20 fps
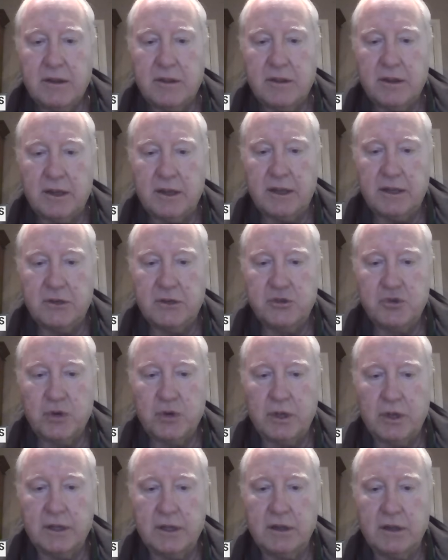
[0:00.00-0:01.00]
the
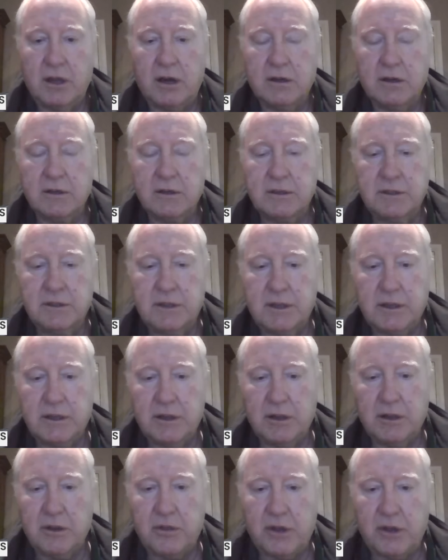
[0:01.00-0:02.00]
drilling log
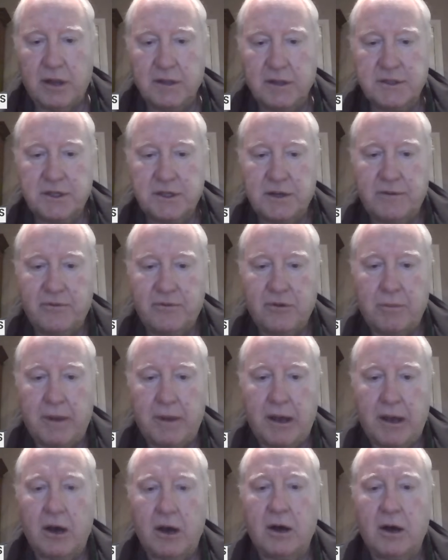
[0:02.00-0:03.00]
lithology from
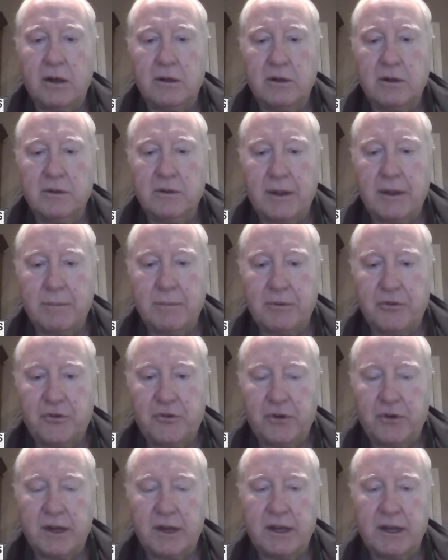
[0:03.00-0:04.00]
our hole number
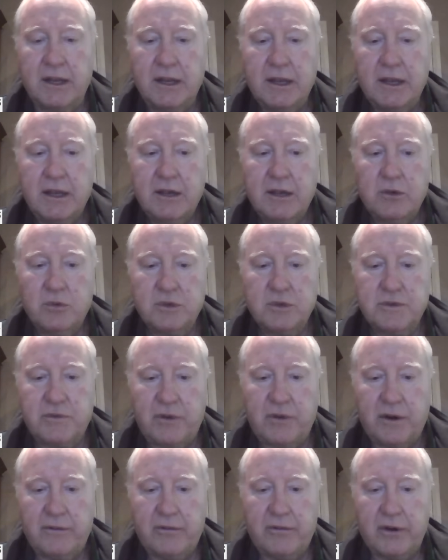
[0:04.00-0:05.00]
3 was
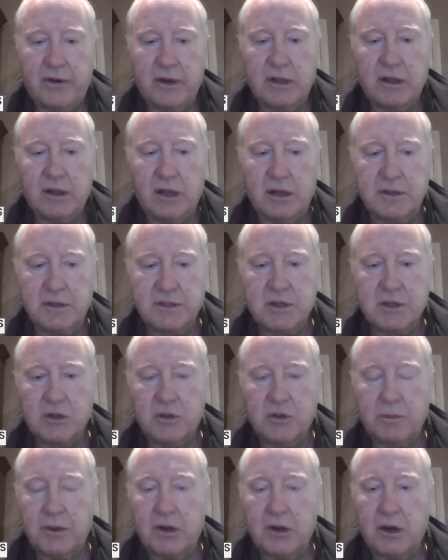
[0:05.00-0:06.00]
very, very close and
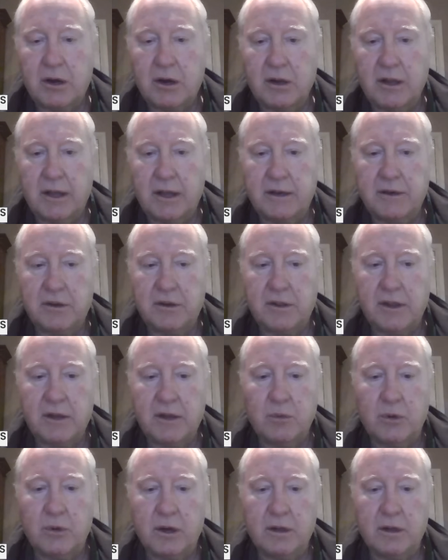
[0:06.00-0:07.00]
could be correlated to
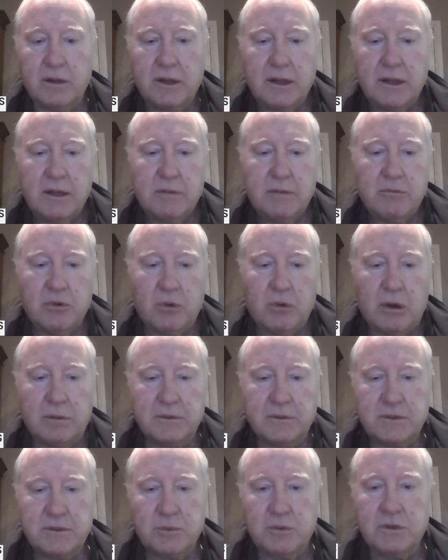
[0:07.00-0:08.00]
their well. But what
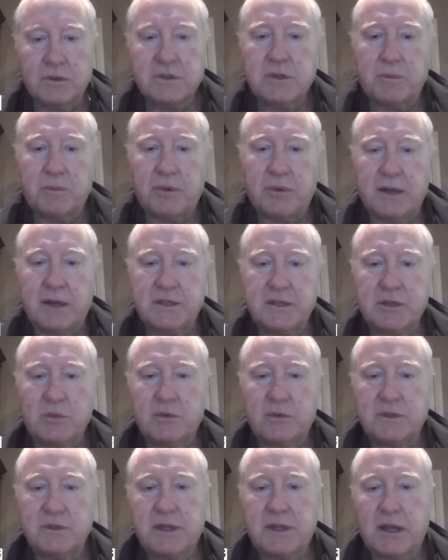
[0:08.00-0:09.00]
was more surprising
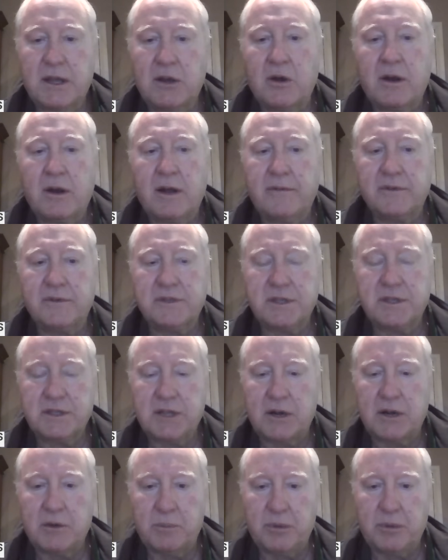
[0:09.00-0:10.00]
was they got over
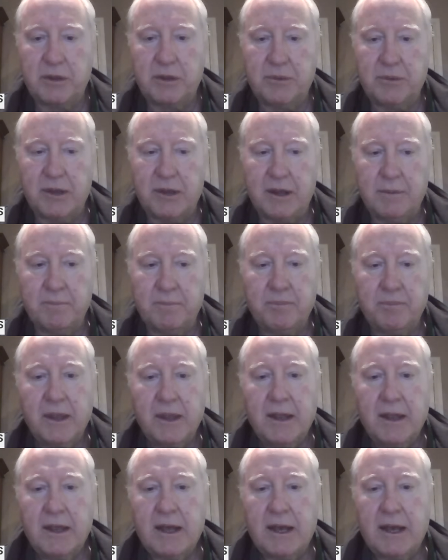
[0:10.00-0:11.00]
600 ppm
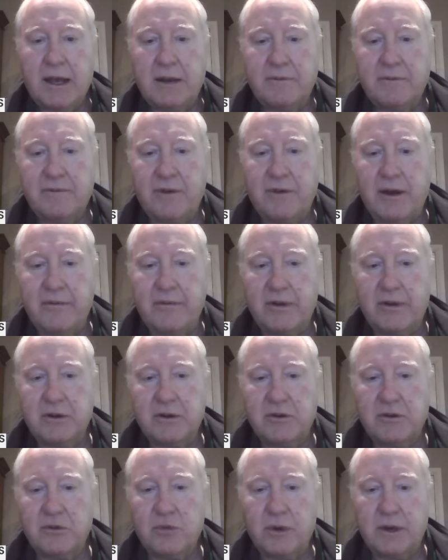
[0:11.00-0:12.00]
at
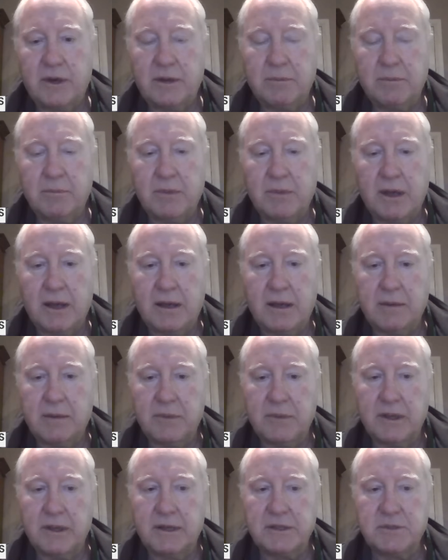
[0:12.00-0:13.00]
520
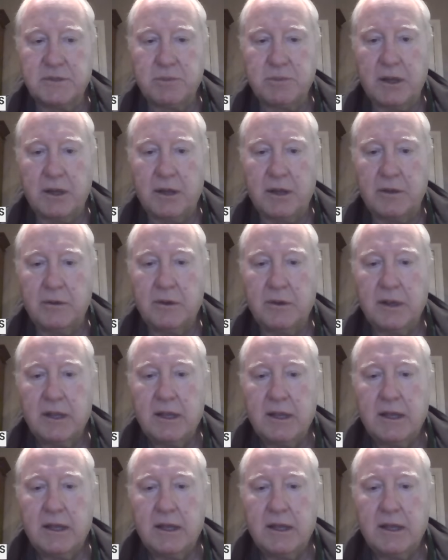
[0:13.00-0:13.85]
metres below